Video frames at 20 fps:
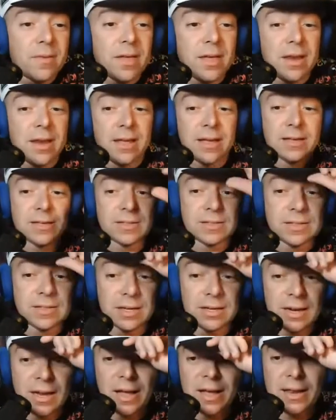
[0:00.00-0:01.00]
It is
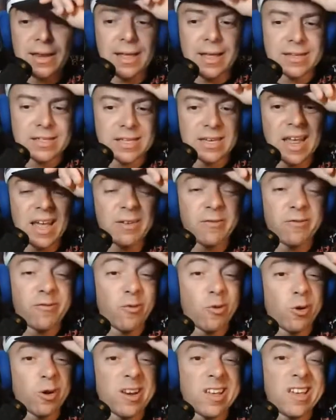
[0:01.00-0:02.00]
Sunday night. It's
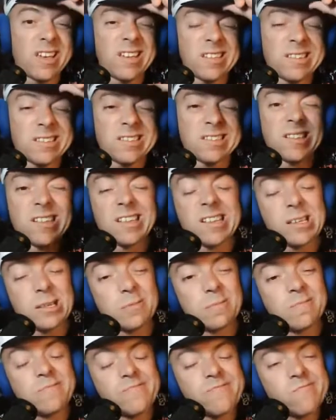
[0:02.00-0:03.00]
9:40.
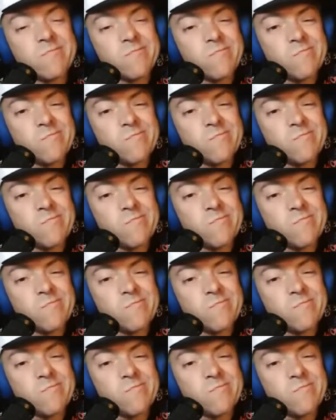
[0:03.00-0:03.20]
And